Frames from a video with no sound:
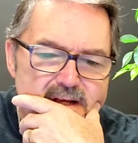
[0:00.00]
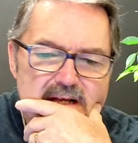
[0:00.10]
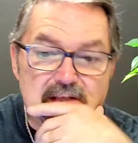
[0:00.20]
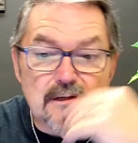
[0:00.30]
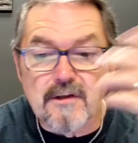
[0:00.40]

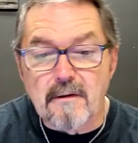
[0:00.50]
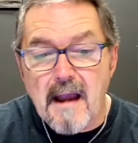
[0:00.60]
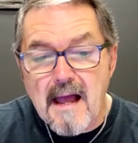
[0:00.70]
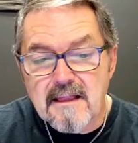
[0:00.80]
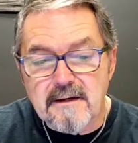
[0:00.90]
And so the
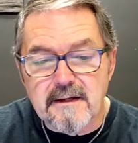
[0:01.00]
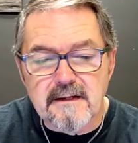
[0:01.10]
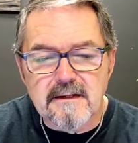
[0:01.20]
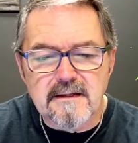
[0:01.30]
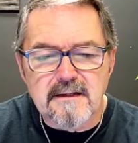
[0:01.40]

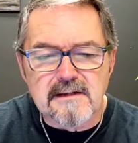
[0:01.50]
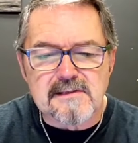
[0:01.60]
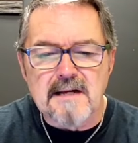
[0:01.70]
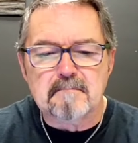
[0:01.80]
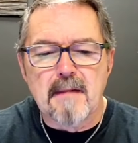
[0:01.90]
reality is
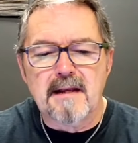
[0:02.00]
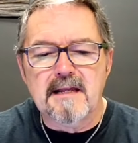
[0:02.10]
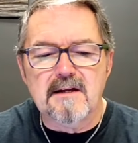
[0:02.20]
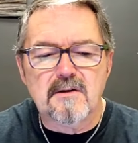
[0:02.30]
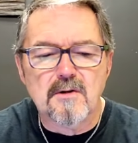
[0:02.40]
that
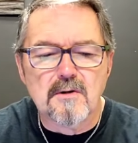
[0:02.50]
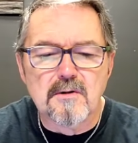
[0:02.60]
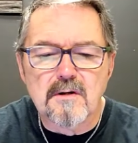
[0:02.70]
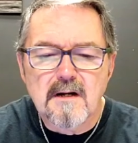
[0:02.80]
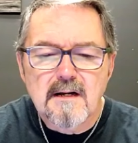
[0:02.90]
many
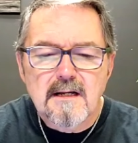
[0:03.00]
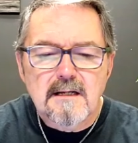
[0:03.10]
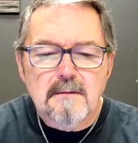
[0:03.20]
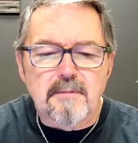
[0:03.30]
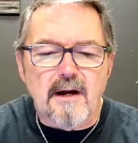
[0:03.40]
who
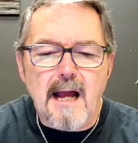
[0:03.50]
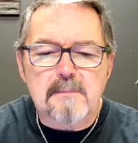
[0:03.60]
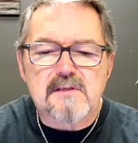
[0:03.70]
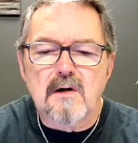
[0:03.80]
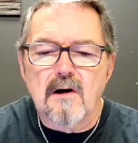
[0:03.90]

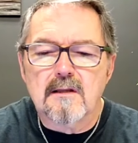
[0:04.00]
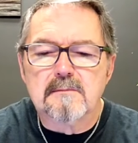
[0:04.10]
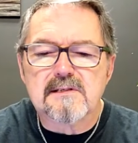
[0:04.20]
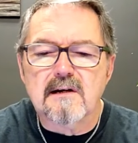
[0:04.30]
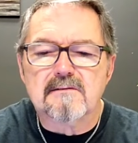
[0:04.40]
perhaps call
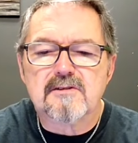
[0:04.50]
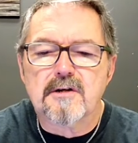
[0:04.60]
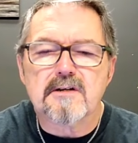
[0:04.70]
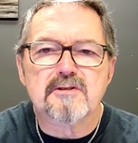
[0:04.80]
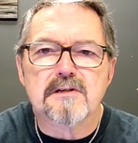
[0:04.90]
themselves
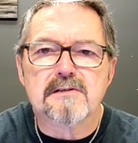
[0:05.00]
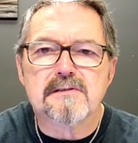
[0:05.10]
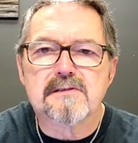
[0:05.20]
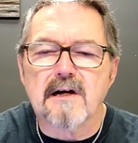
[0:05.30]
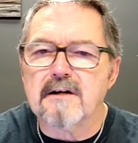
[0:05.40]

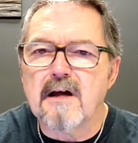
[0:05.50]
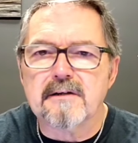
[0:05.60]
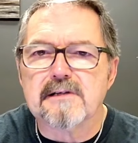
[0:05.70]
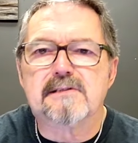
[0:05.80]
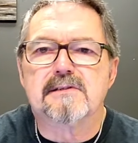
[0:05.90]
Christians are
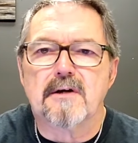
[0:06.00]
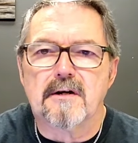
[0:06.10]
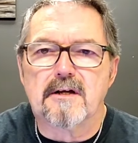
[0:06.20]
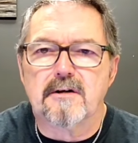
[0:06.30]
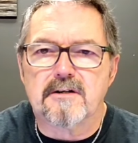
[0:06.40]
not
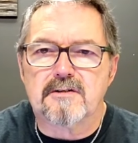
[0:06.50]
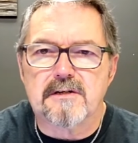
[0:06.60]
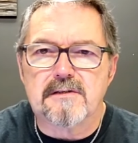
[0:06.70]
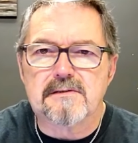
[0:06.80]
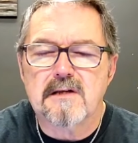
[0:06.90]
necessarily
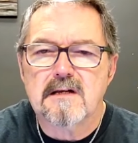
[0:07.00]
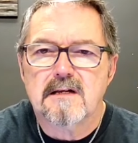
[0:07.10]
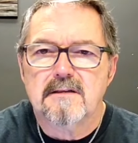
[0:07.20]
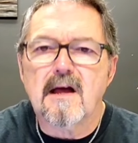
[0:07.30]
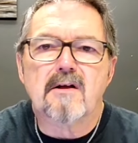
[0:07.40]
Christians.
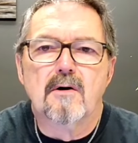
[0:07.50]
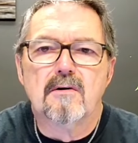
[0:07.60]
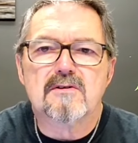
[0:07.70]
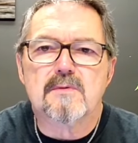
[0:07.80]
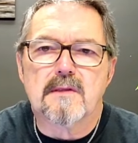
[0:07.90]
That
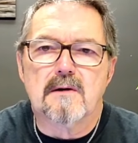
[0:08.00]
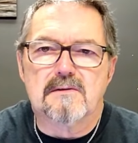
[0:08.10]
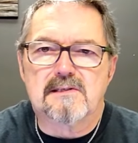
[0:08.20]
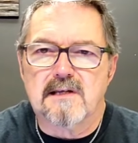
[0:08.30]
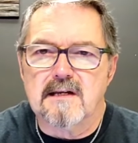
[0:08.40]
goes
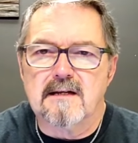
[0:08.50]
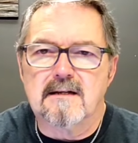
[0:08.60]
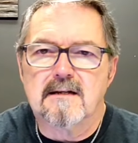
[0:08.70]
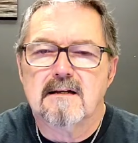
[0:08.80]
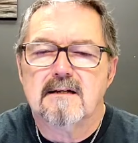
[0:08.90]
without saying.